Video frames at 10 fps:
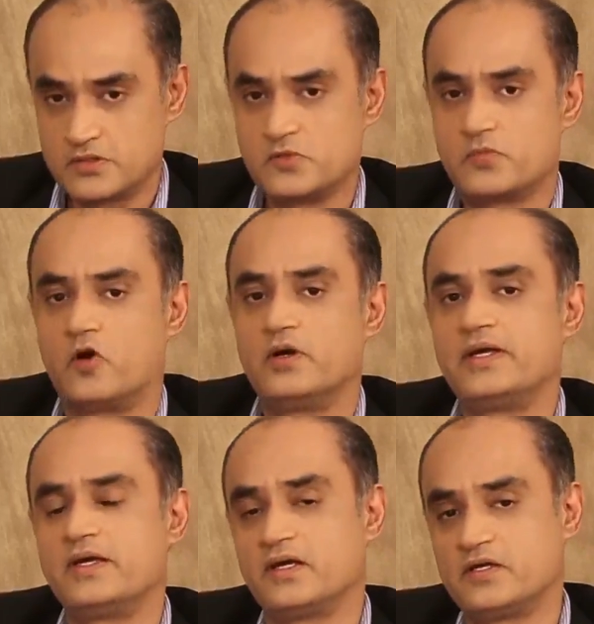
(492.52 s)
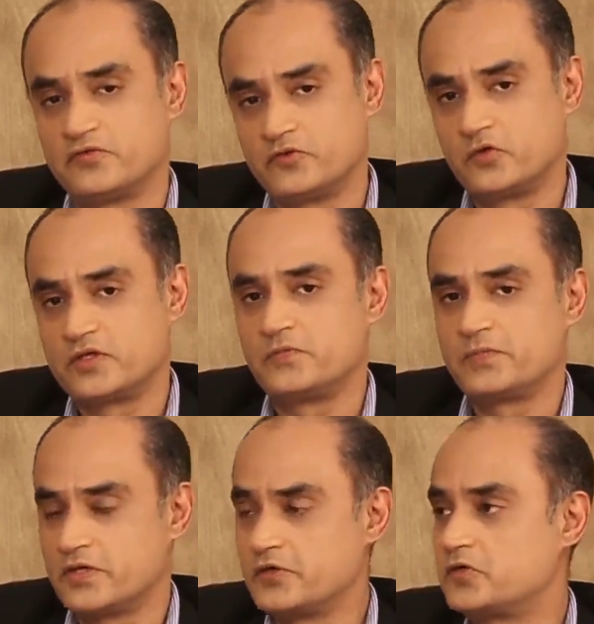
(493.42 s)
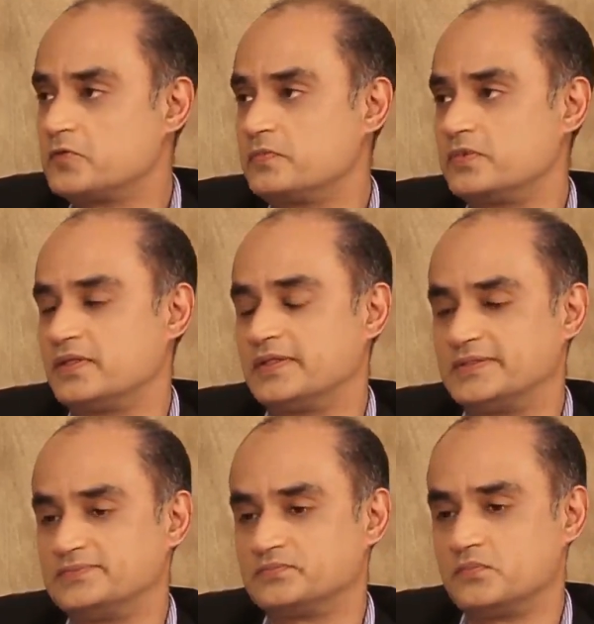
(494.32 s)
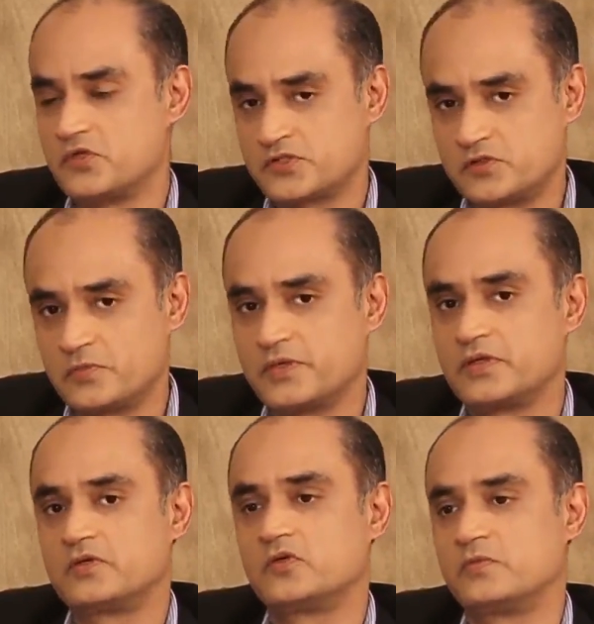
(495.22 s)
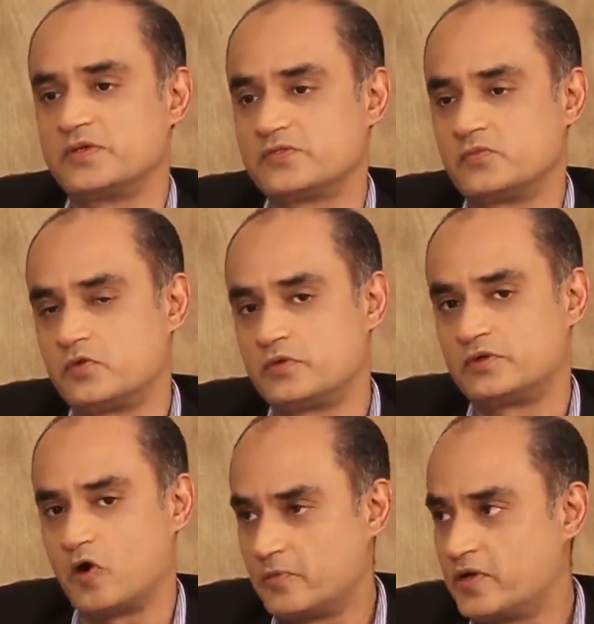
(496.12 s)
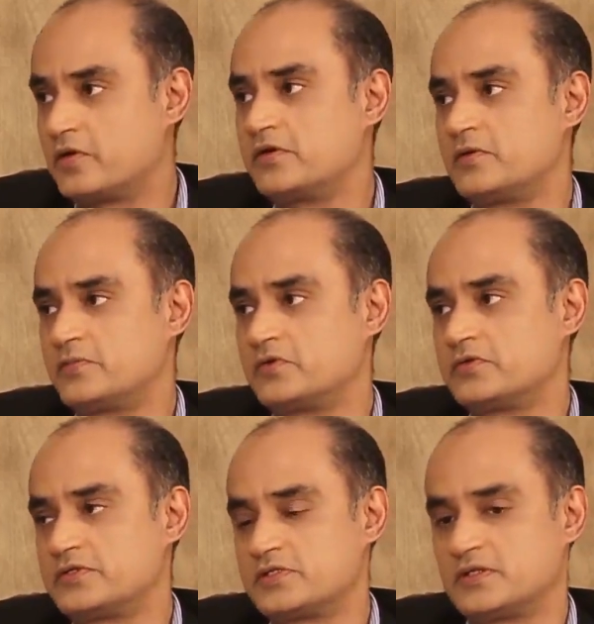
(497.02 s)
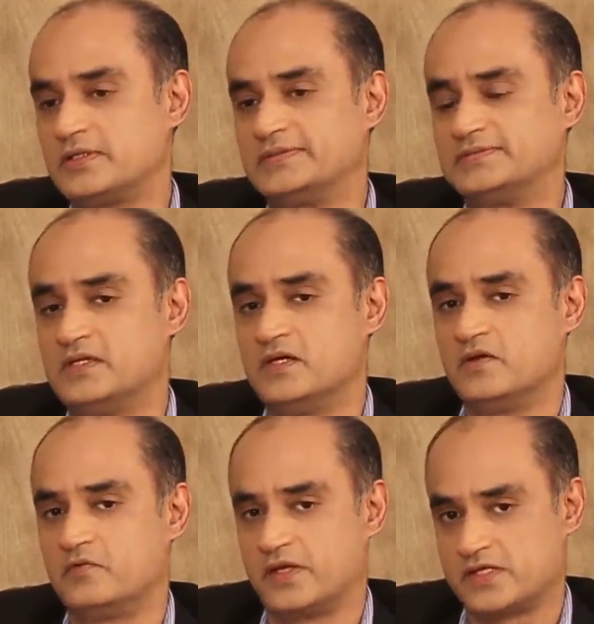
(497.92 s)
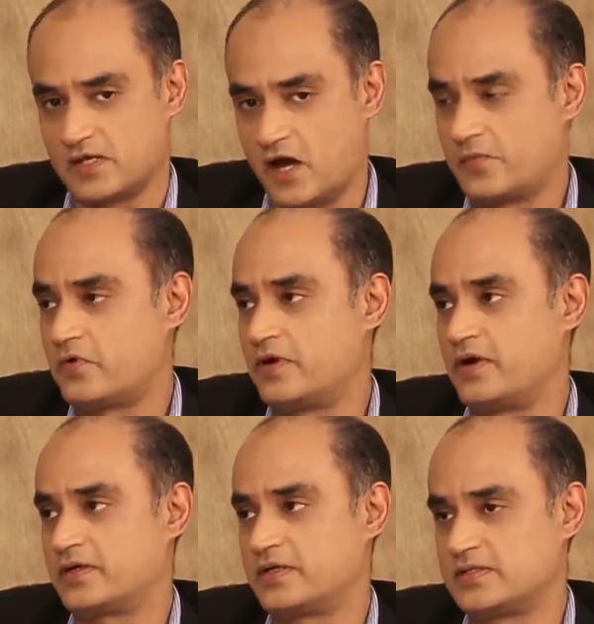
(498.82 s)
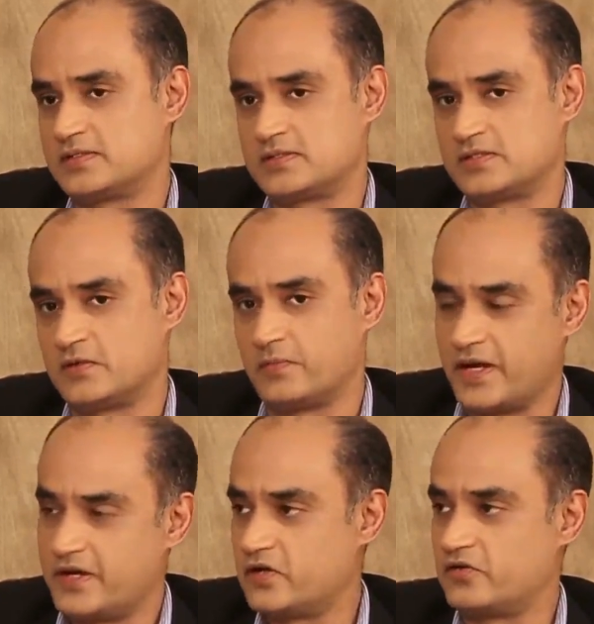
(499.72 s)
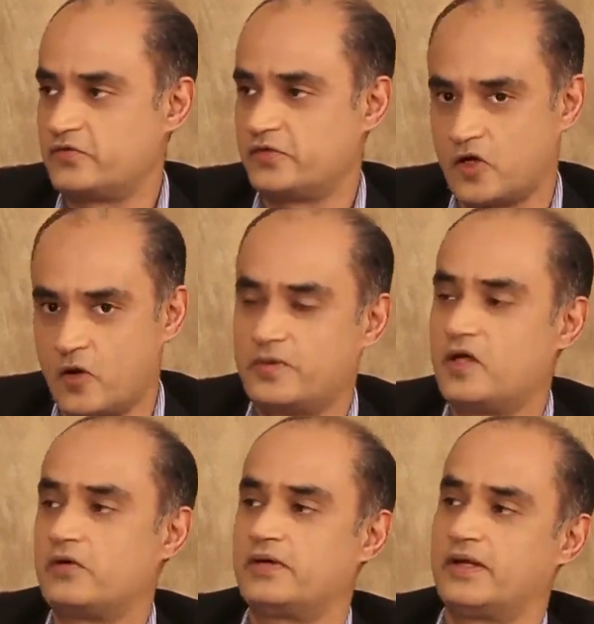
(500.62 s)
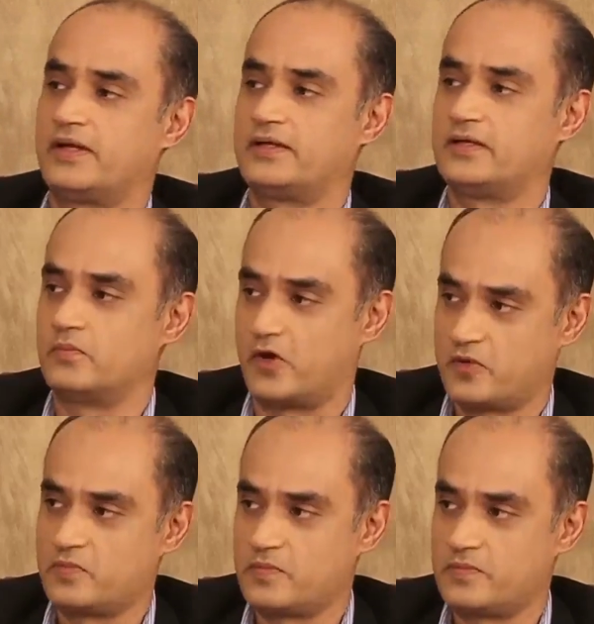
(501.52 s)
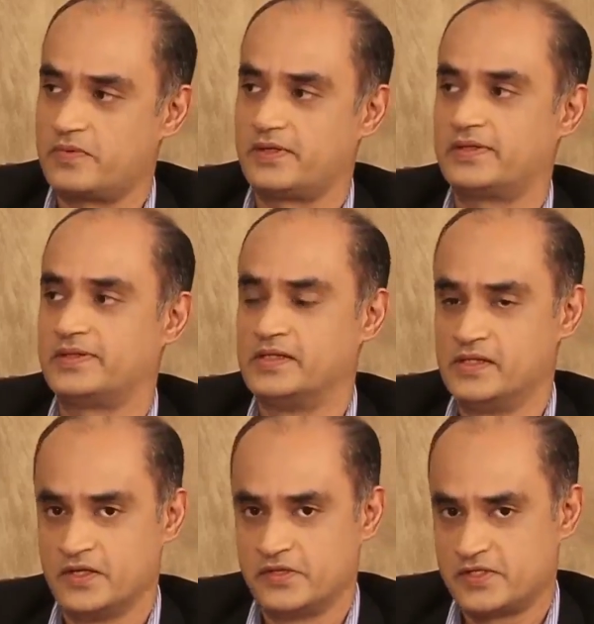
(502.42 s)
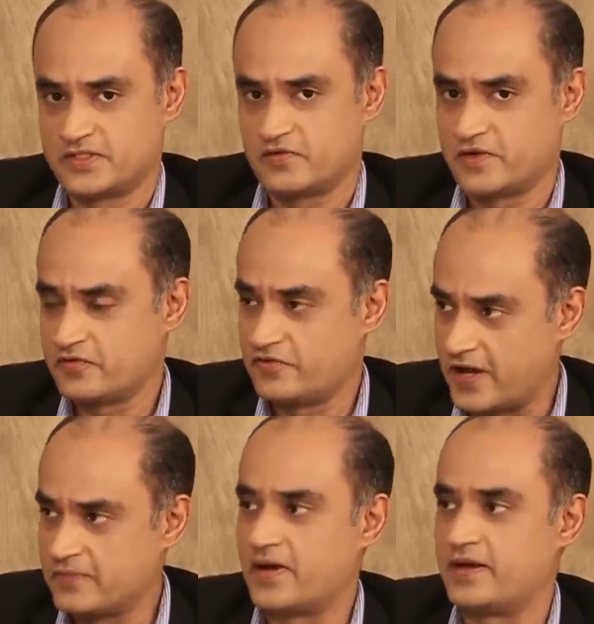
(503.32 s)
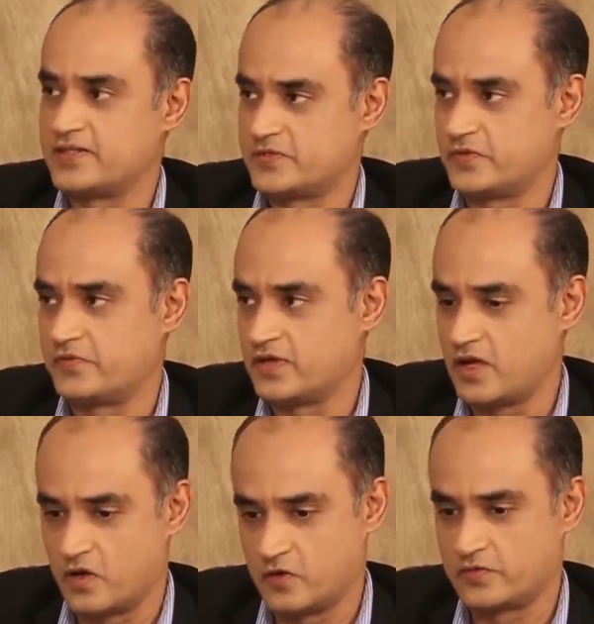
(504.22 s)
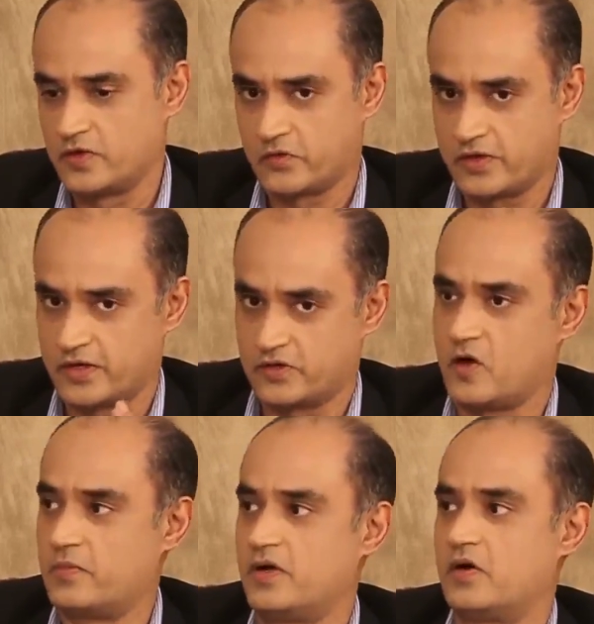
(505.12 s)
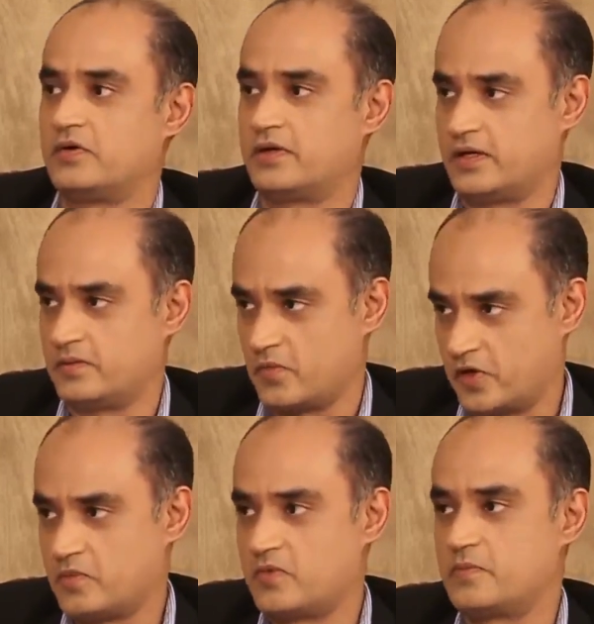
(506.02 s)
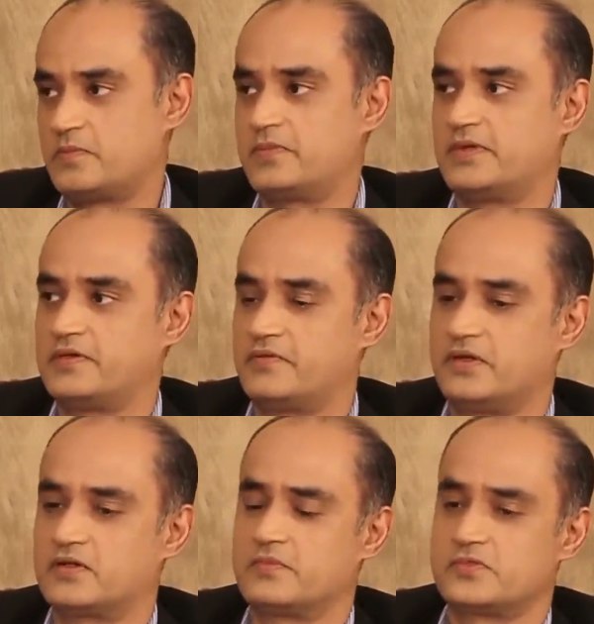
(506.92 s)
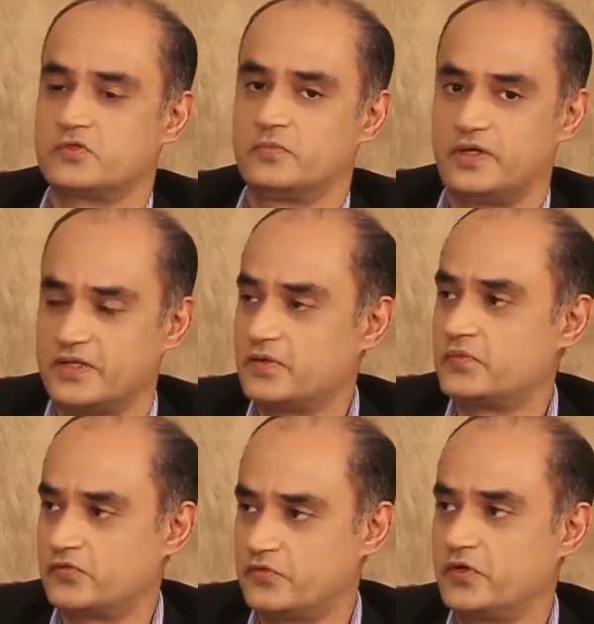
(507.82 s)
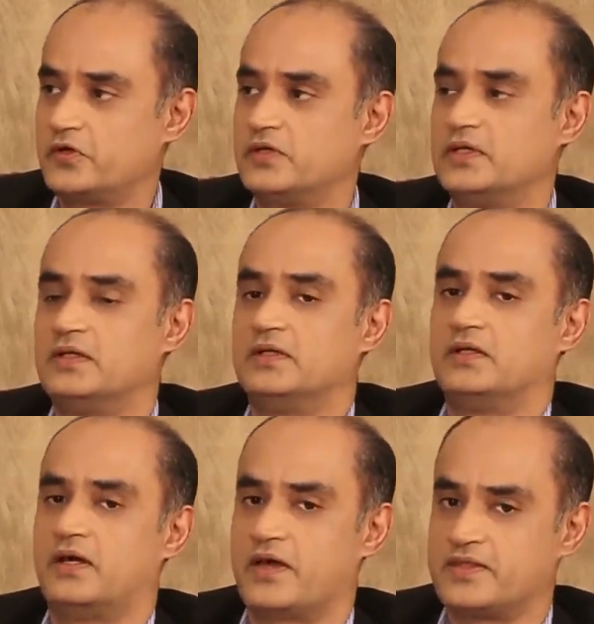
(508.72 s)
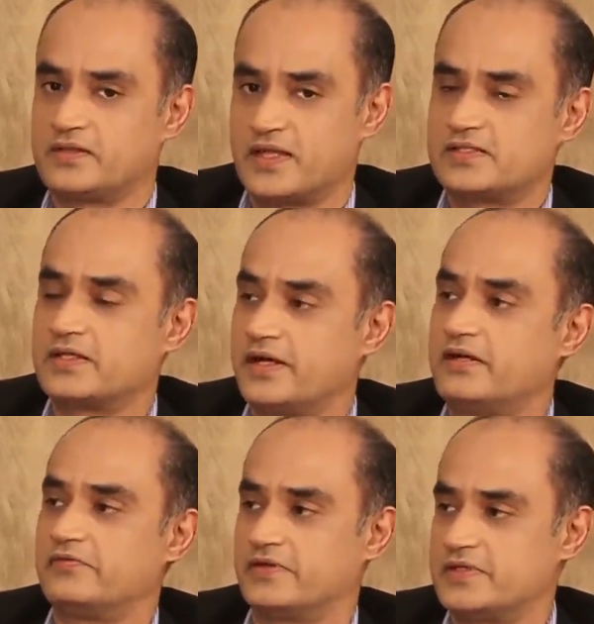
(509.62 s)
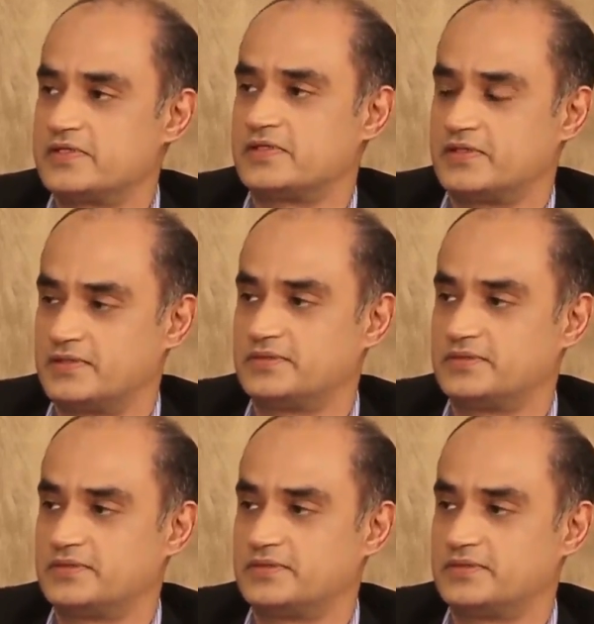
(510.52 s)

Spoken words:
So broadly, if you look at the peer group, most of the peer group is more top-down in approach, whereas our product is a blend of top-down and bottom-up. So it's a very fine balance between how we are looking at top-down and bottom-up when it comes to building the portfolio. I think that's the key difference.